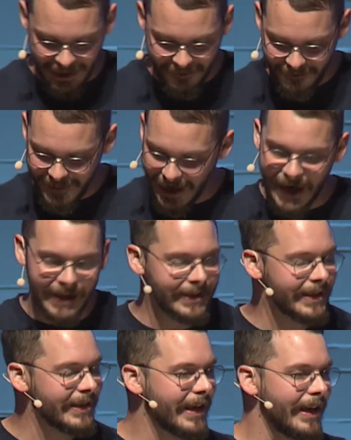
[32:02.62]
and that
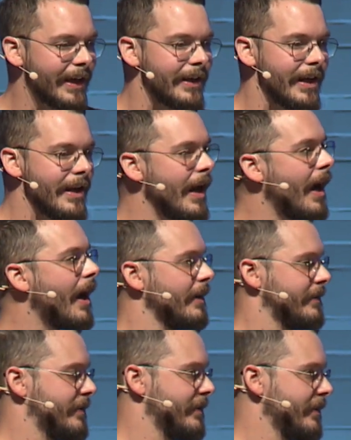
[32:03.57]
can't
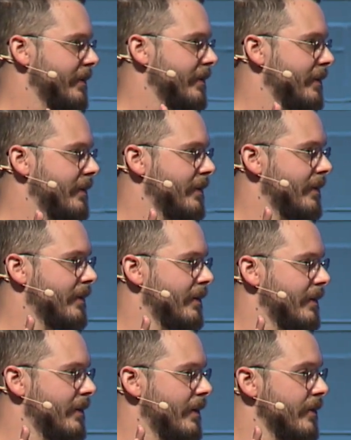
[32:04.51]
not
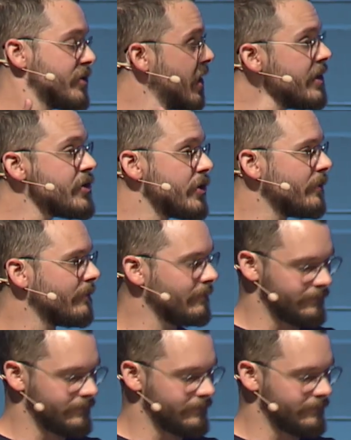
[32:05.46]
change you.